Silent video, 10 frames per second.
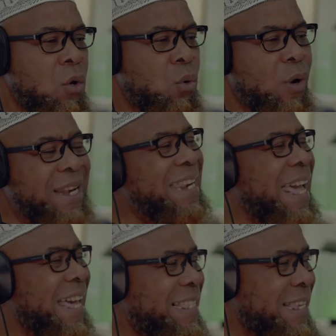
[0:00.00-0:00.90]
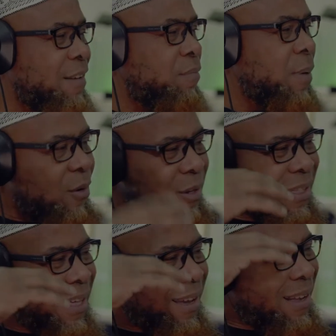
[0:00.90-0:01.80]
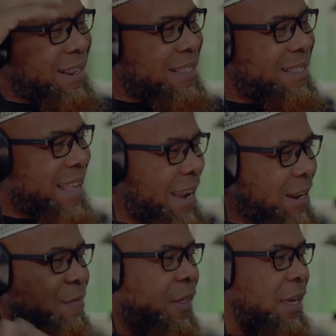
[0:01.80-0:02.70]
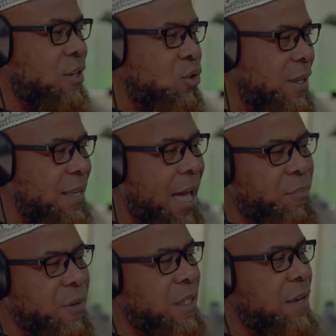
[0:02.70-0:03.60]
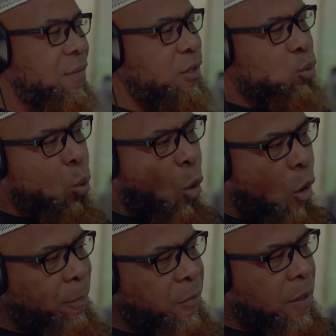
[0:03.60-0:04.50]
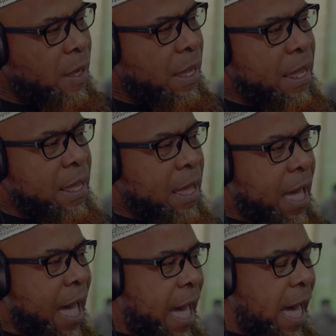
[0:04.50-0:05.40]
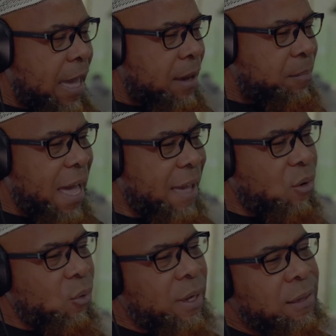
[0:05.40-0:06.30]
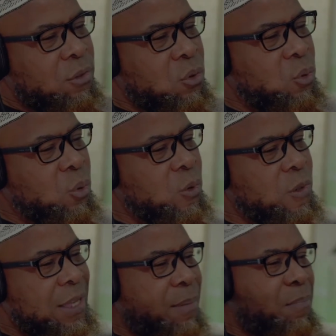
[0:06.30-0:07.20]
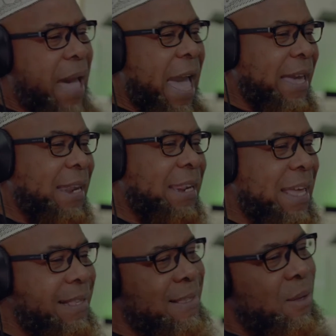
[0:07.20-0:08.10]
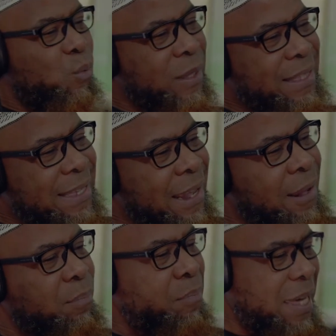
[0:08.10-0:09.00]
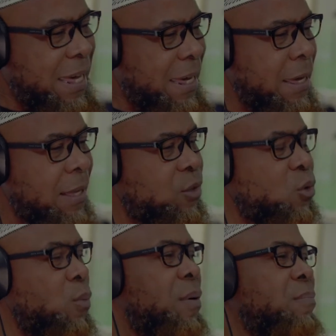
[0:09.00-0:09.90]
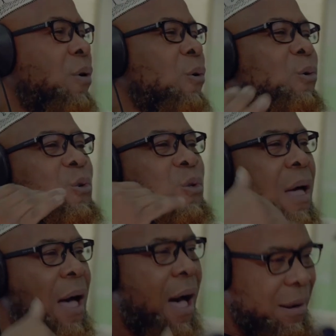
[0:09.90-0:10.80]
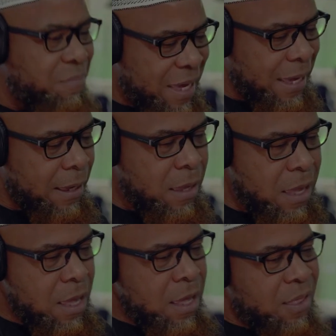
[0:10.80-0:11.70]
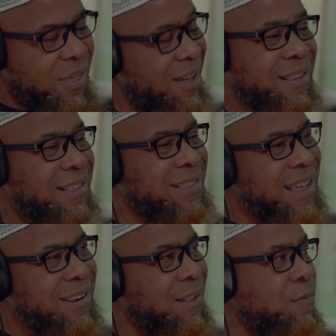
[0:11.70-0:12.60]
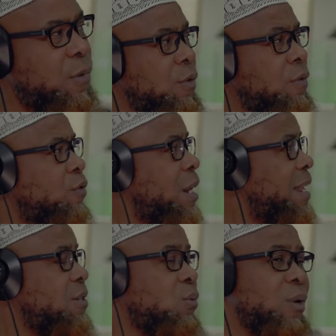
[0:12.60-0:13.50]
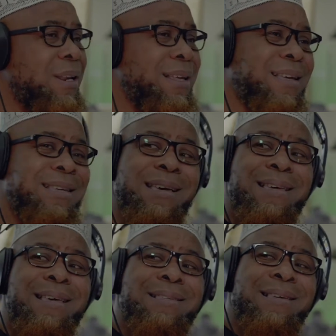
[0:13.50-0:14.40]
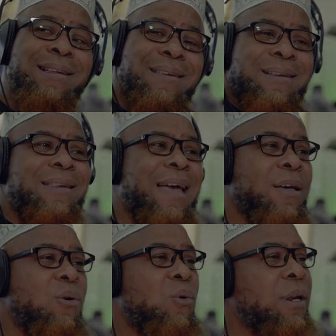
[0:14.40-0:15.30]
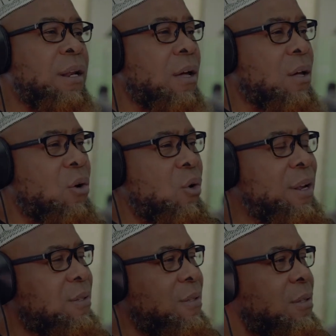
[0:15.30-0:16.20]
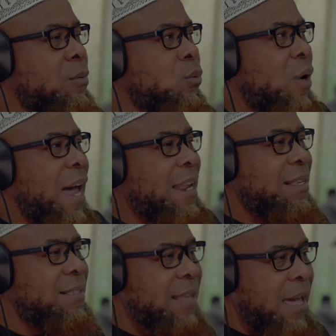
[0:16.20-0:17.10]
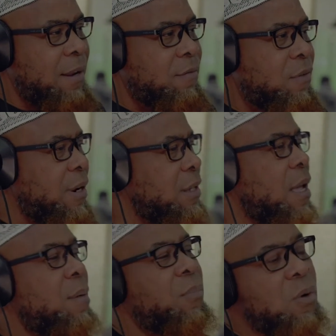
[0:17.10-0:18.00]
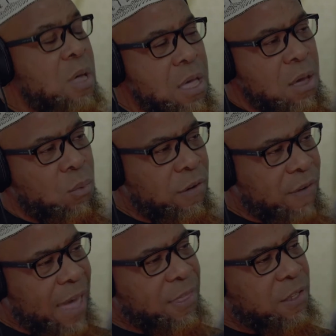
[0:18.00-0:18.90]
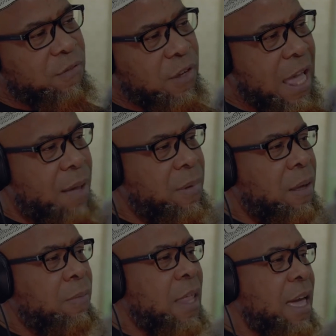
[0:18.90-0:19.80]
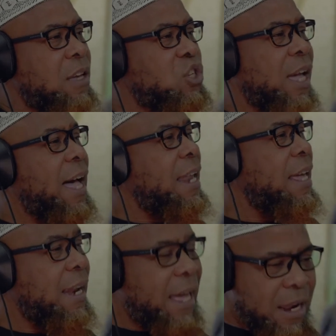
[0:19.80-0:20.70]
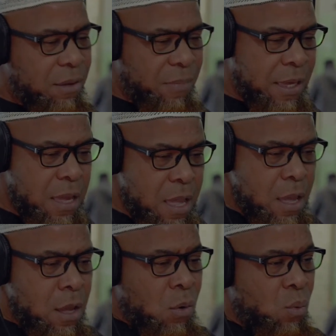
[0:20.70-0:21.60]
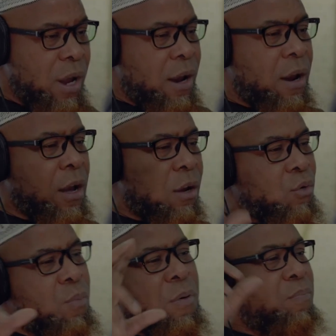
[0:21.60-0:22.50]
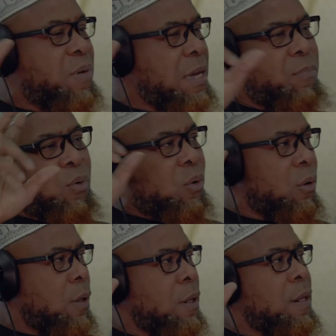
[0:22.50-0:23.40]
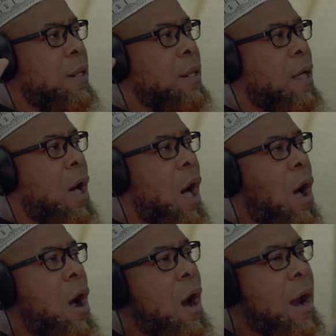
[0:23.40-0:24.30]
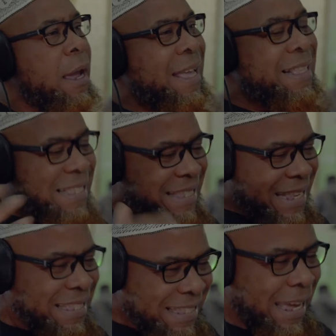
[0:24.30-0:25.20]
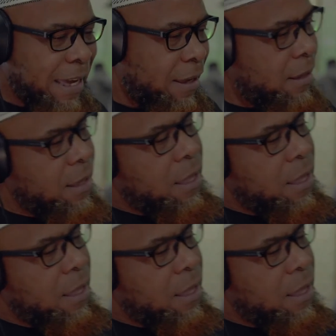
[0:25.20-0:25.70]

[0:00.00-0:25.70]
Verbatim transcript: who are negative because their understanding of the issue as I perceive it is warped. I am not going to sit back and let someone tell me and superimpose on me the mm-hmm. understanding re religion when it, it is clearly not going in accordance to what I understand. For an example, yeah. we've had this phenomenon like Sheikh Ali al Halabi, where a group of people are insisting